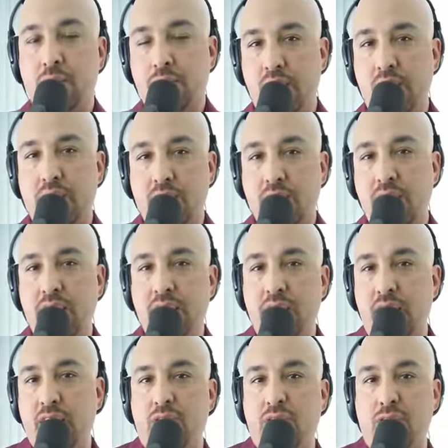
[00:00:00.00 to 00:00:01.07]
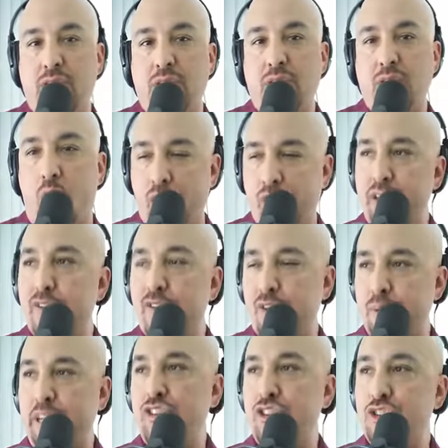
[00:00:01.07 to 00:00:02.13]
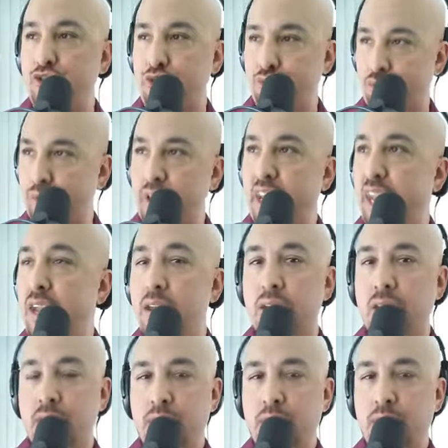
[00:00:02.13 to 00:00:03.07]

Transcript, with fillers: Well, is, is all the information truly